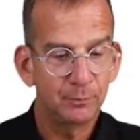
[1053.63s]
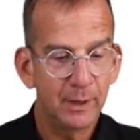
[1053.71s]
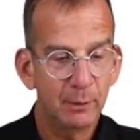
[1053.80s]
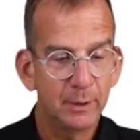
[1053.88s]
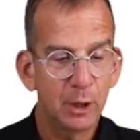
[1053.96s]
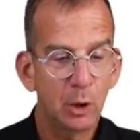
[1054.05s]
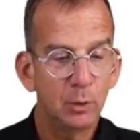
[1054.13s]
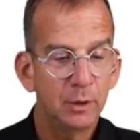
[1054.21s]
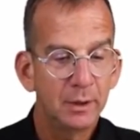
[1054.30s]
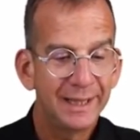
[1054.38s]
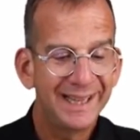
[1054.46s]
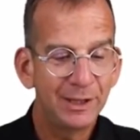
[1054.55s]
There we go.
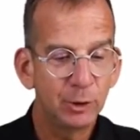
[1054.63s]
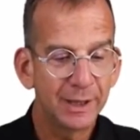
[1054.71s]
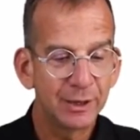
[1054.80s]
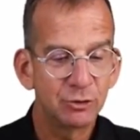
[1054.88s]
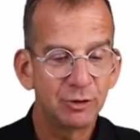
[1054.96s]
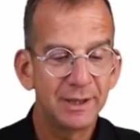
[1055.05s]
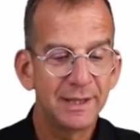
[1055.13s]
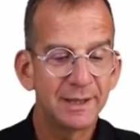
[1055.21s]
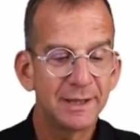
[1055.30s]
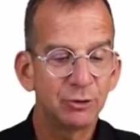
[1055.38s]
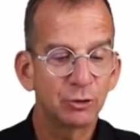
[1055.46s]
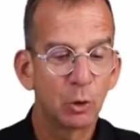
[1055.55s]
Here you can see
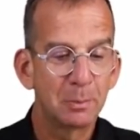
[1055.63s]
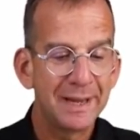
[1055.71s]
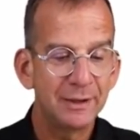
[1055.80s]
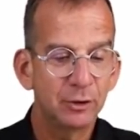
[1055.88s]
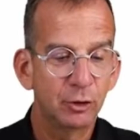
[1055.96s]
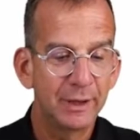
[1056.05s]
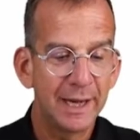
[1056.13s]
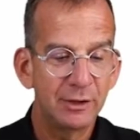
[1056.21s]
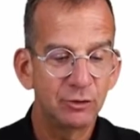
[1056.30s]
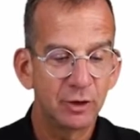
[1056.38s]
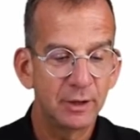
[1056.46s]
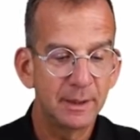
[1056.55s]
that this command
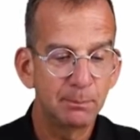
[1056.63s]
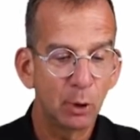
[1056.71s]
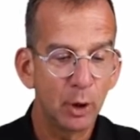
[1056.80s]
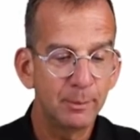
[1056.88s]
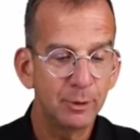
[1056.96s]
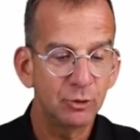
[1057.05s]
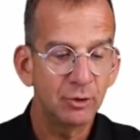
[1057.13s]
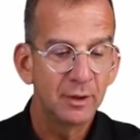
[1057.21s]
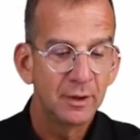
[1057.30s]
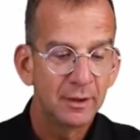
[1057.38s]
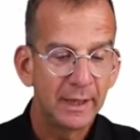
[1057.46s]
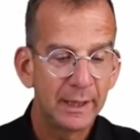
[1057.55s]
creates a deployment,
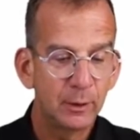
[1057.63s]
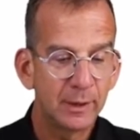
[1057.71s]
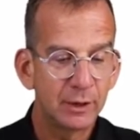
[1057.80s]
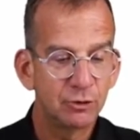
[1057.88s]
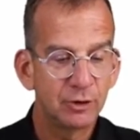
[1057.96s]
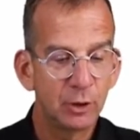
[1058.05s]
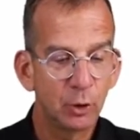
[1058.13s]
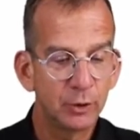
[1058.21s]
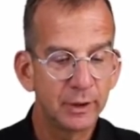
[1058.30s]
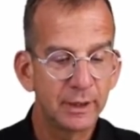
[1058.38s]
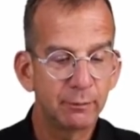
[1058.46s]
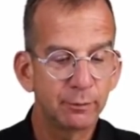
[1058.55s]
and you can see all
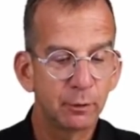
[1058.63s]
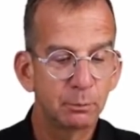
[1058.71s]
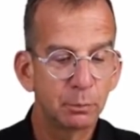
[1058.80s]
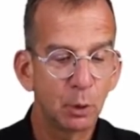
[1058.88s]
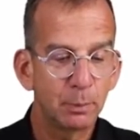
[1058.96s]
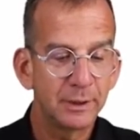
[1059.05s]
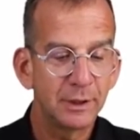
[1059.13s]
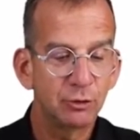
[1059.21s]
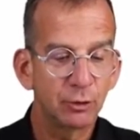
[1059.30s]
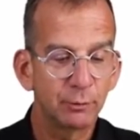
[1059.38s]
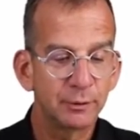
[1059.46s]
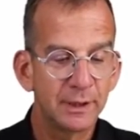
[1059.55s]
the different
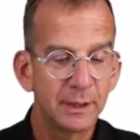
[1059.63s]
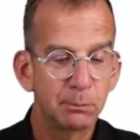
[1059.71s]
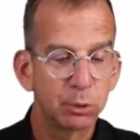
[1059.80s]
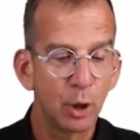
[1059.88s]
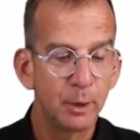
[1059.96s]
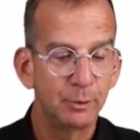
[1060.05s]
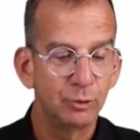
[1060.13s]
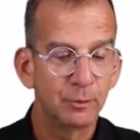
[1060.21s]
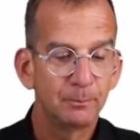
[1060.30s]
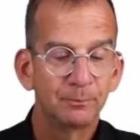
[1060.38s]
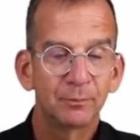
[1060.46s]
properties of the deployment.